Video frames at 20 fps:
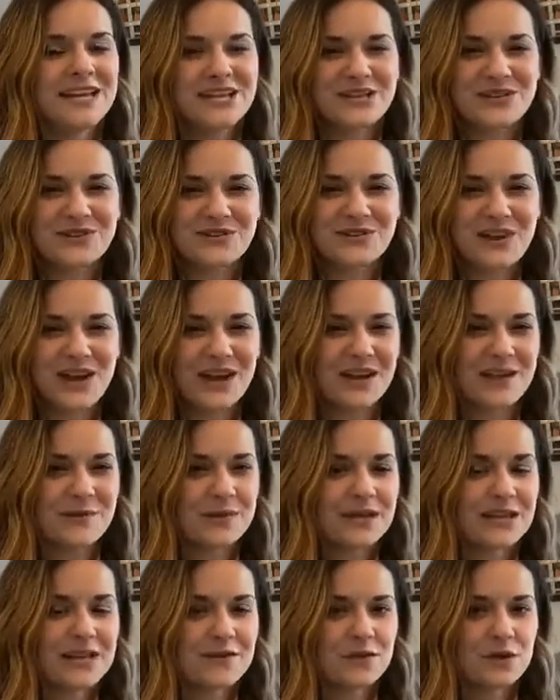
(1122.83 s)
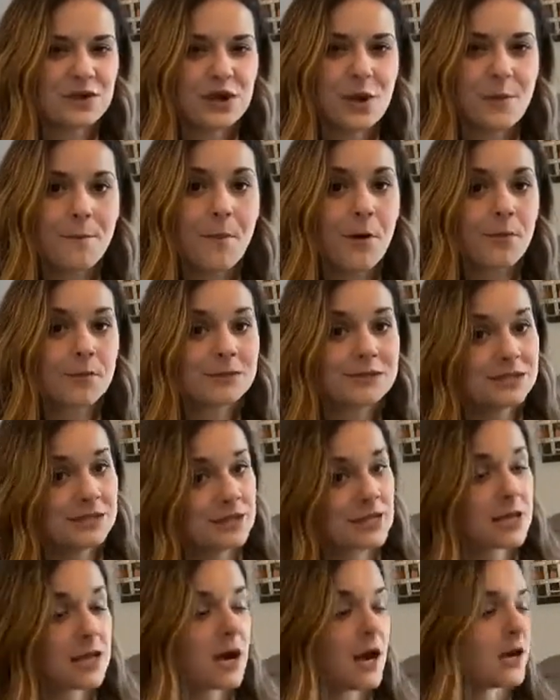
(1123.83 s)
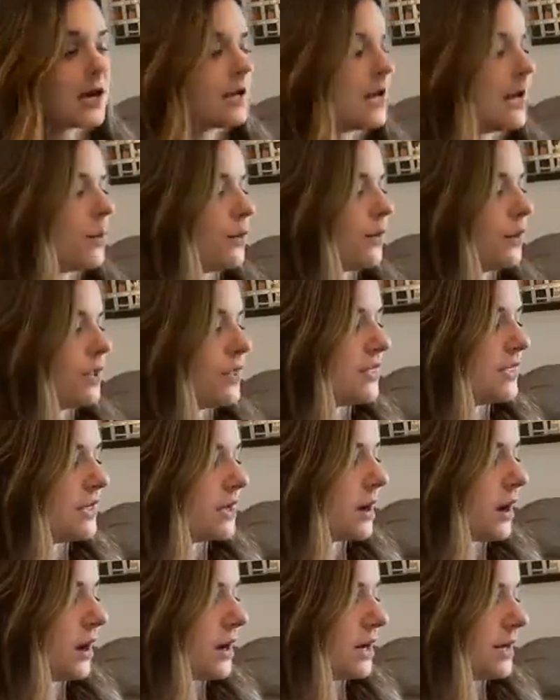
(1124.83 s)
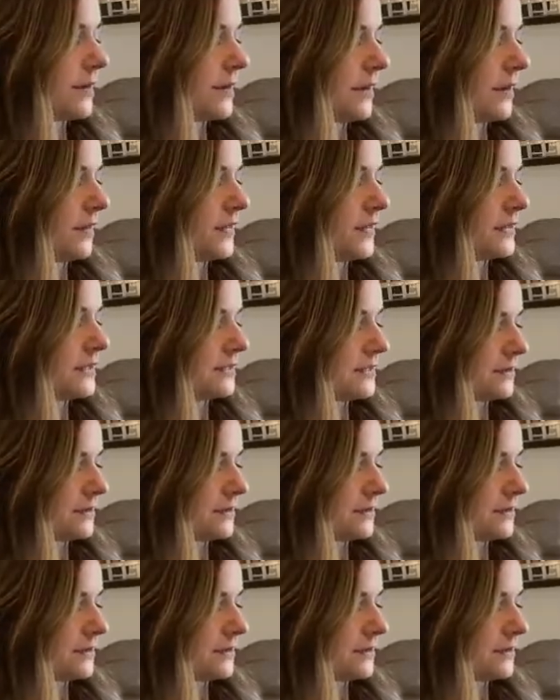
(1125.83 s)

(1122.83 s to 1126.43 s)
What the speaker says: You ready? I'm going to give you a moment to think, Hugga. Now, really think hard about this.